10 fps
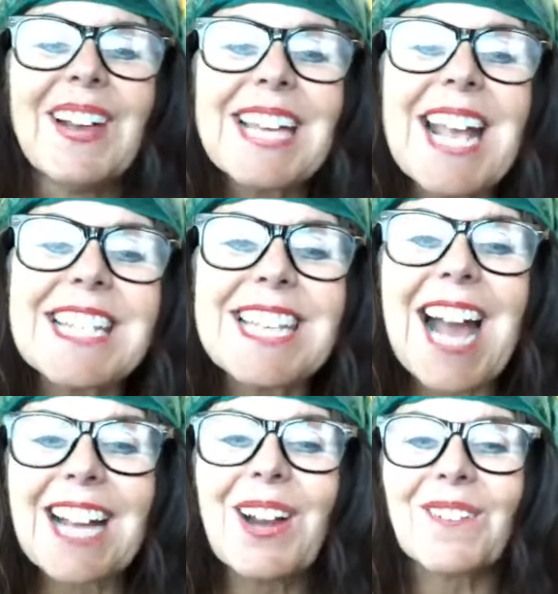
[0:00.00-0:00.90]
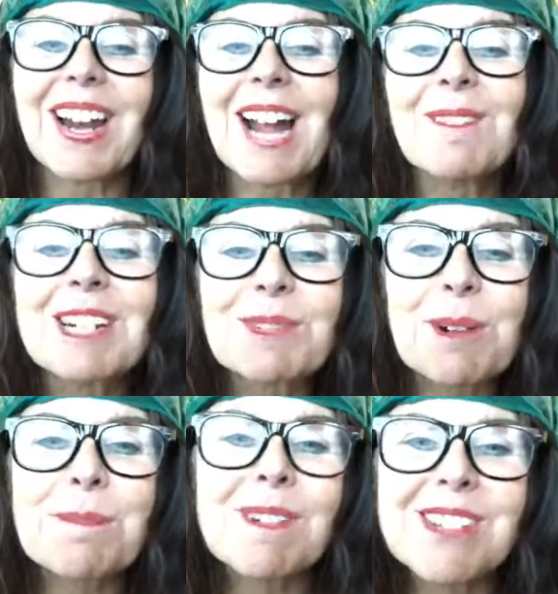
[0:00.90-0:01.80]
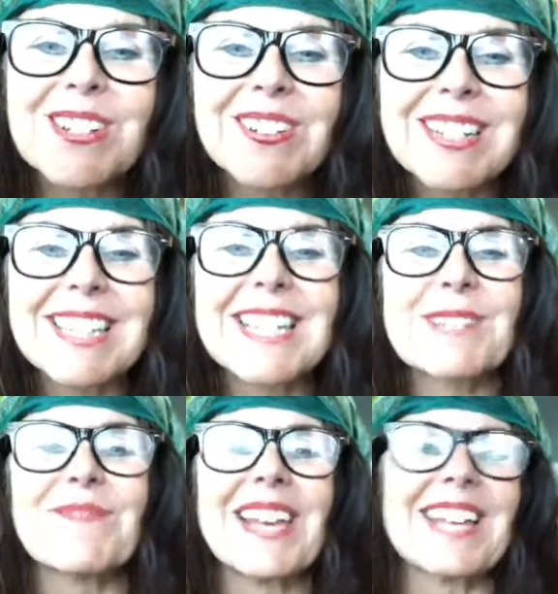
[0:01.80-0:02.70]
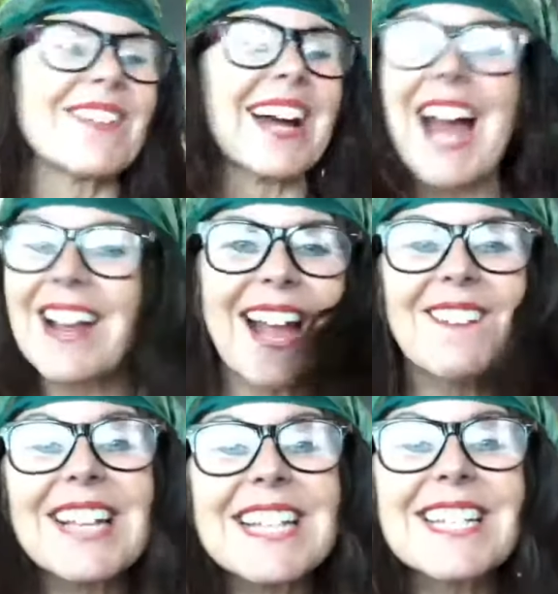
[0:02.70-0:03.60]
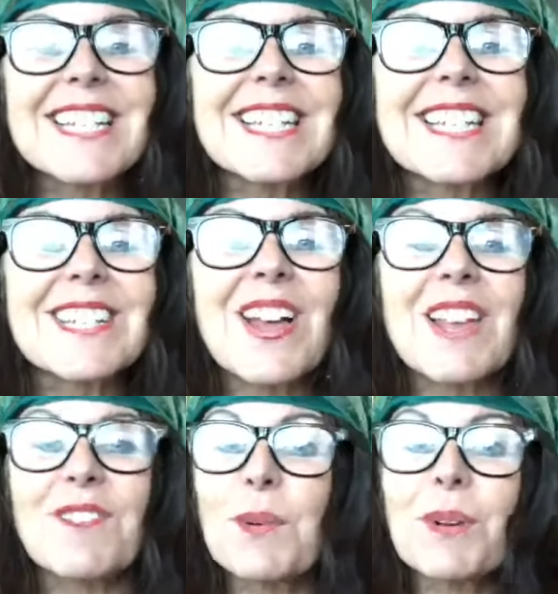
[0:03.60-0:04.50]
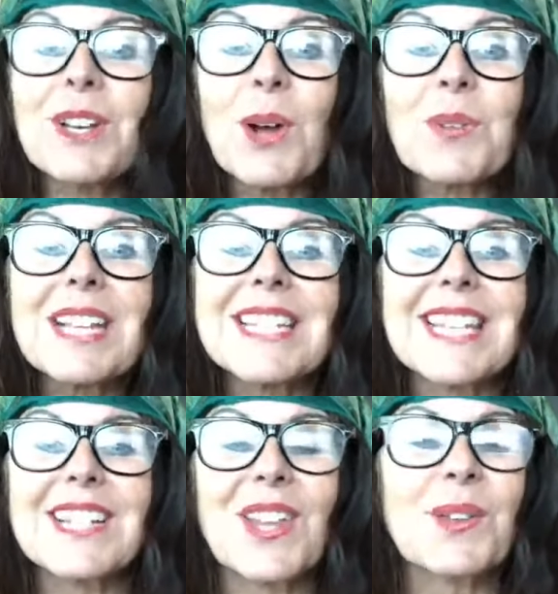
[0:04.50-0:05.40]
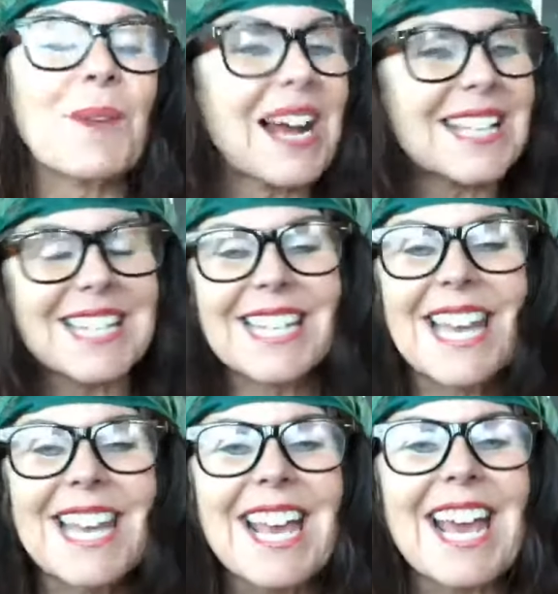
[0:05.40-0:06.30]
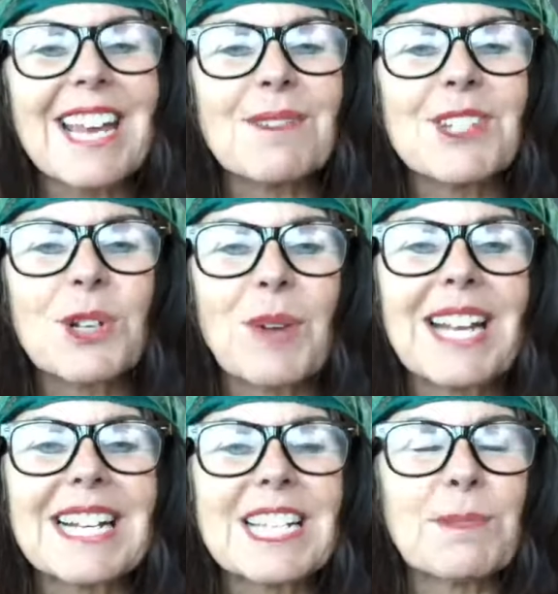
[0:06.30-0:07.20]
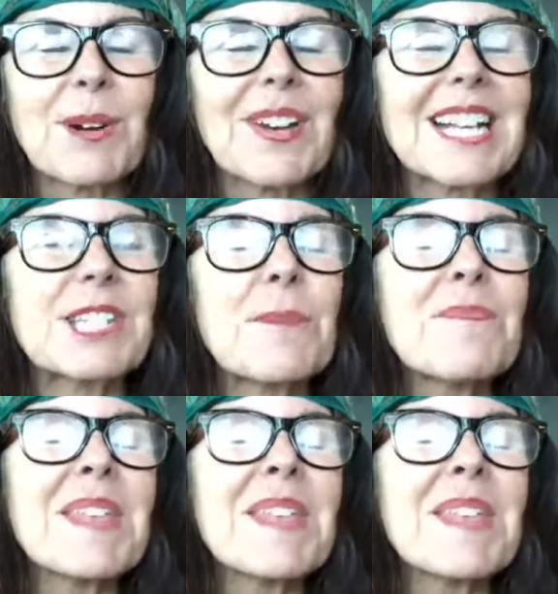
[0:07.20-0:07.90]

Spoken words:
Casey, I know, right? How much more personal could this be? But I mean, it's life. You wouldn't know these things otherwise, and it was a great experience.